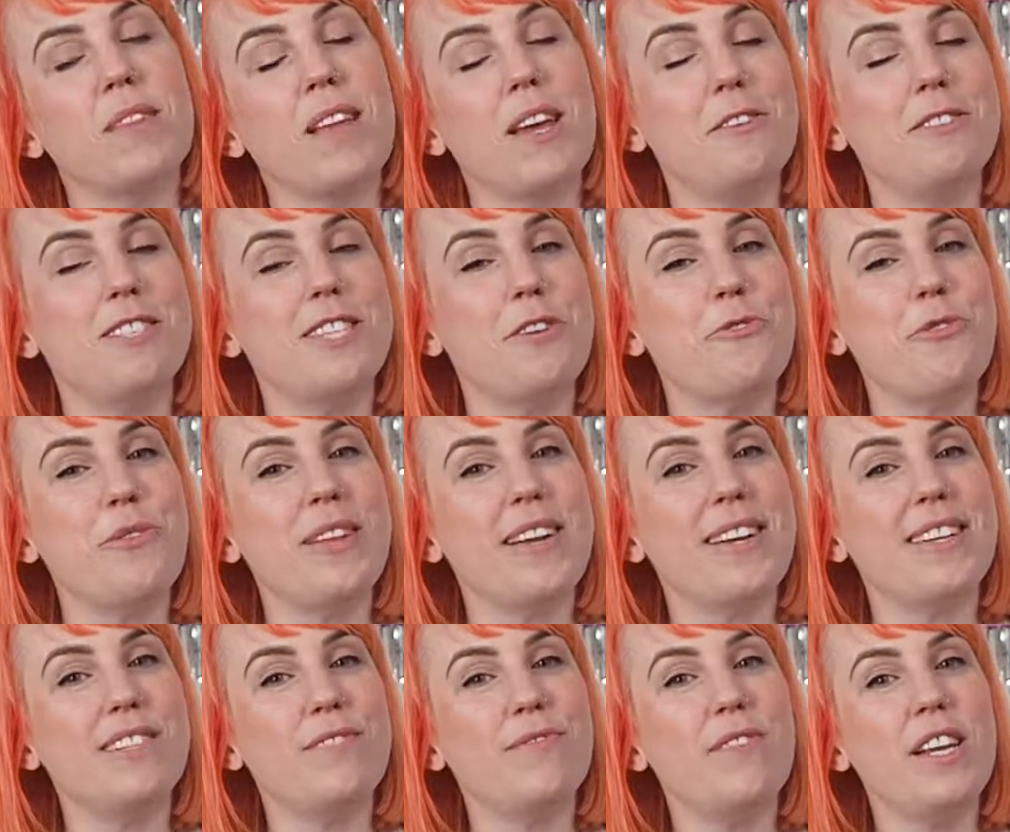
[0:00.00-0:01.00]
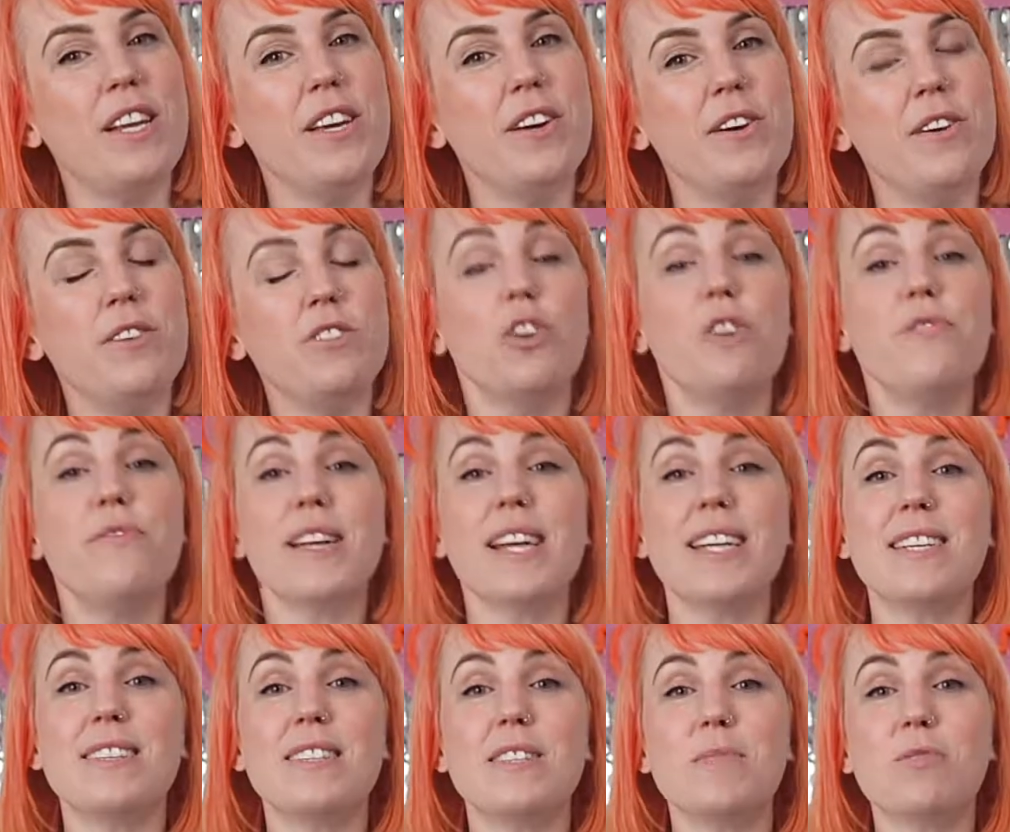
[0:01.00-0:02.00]
I'll see you in the next video. Don't
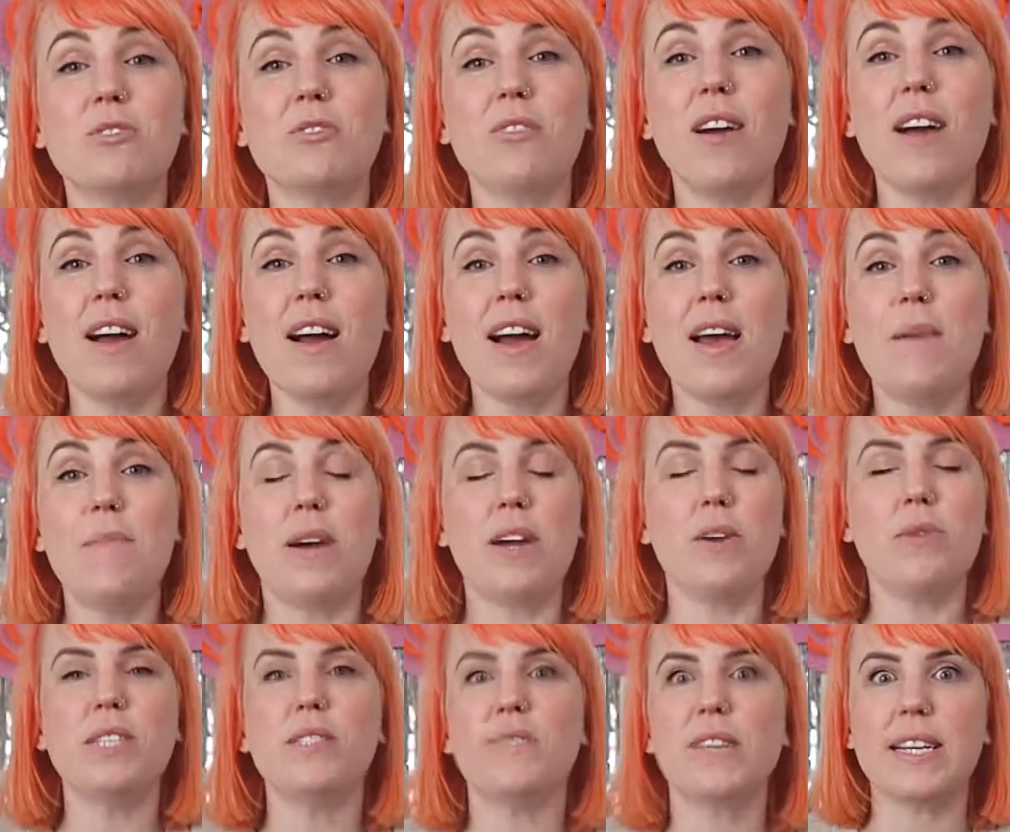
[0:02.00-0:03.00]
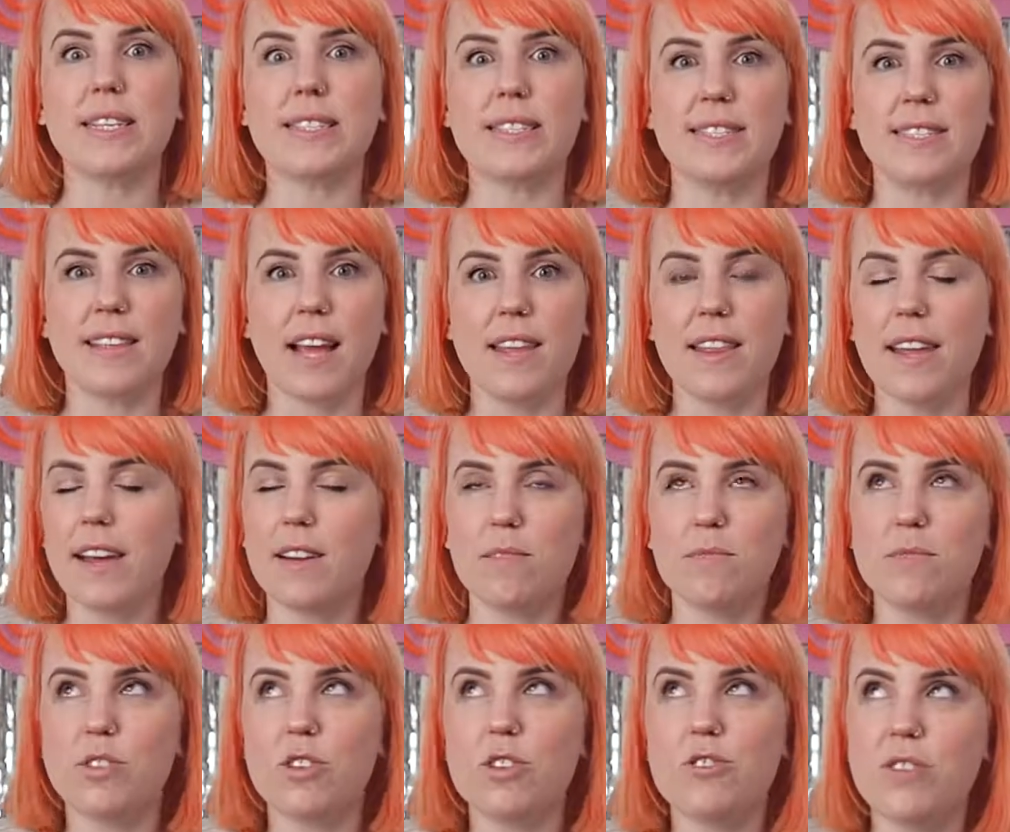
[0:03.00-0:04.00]
forget to subscribe. I always forget to say that.
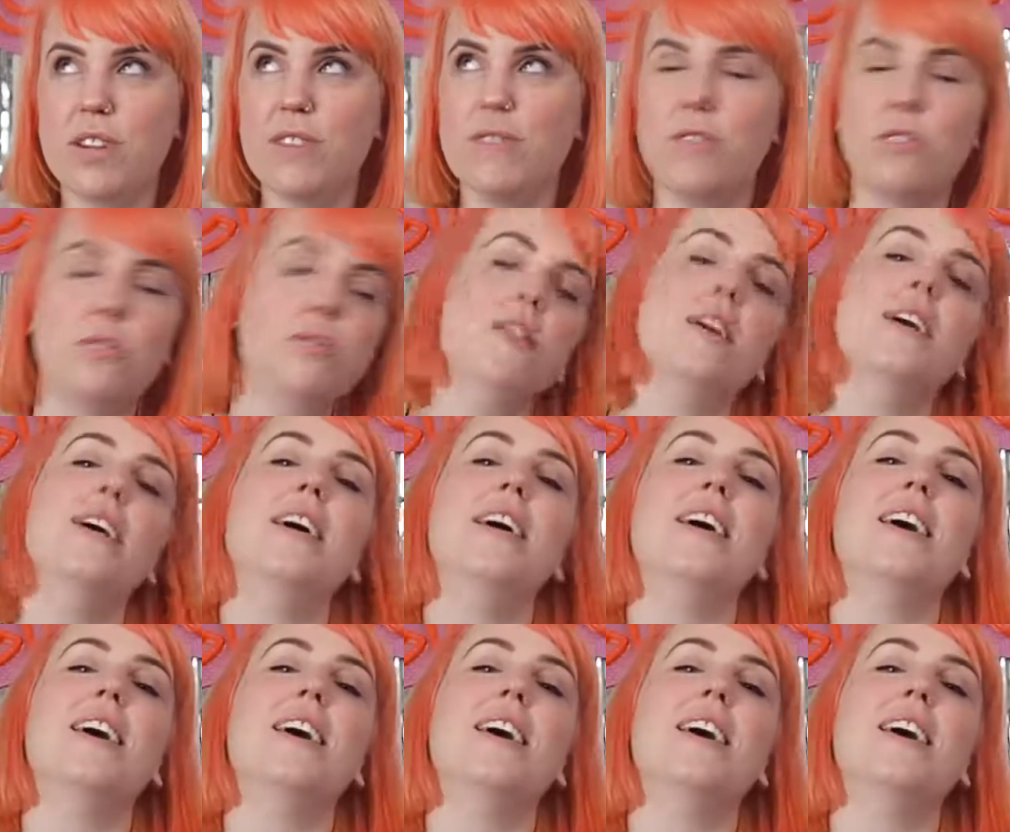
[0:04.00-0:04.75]
I'm so dreadful.